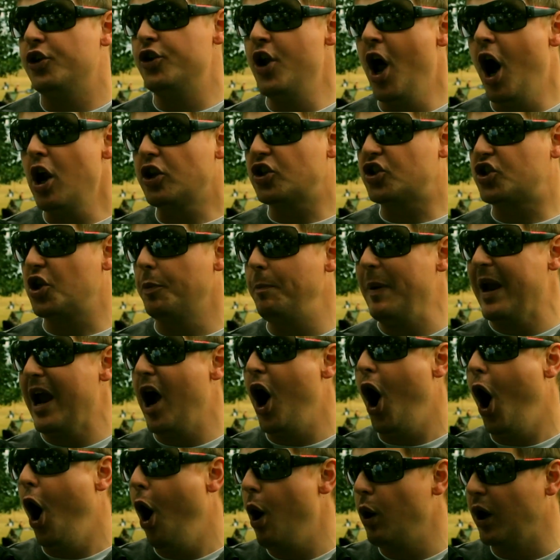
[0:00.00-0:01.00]
not to be
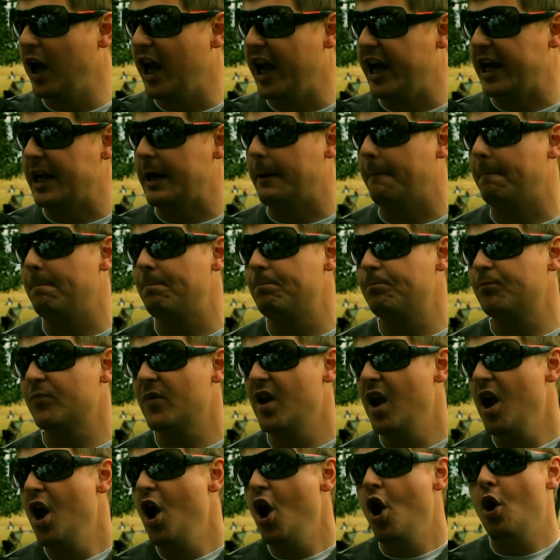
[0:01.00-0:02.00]
holy,
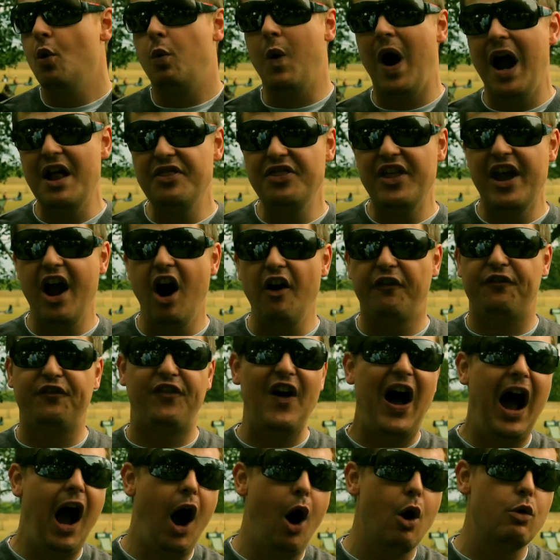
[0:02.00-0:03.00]
when they are
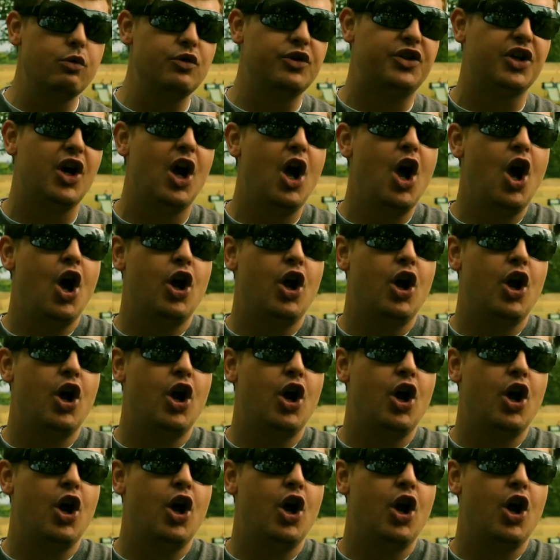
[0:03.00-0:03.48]
found